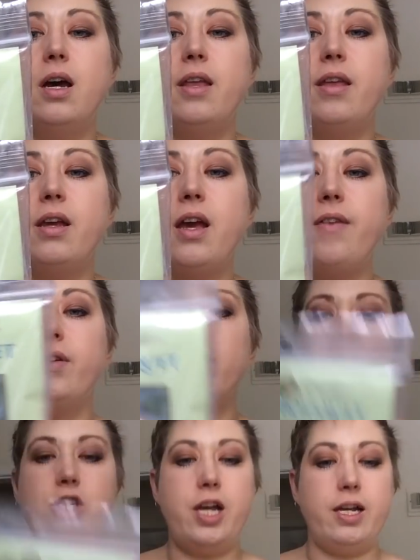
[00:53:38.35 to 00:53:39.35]
I think I have a
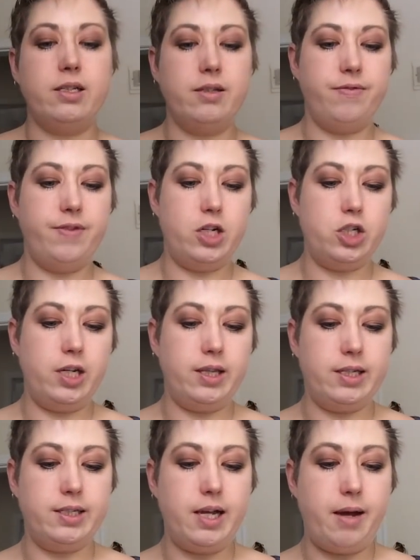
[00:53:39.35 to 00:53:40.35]
good chance of finishing
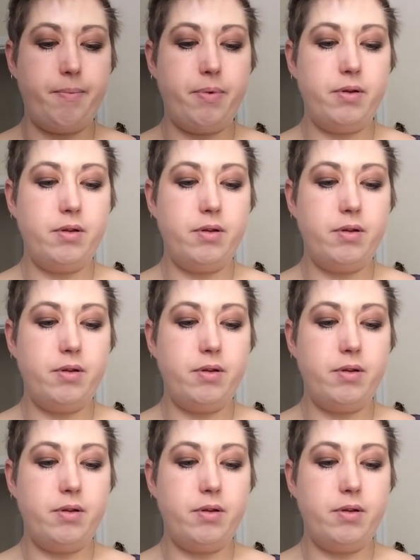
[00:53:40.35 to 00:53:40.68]
this up.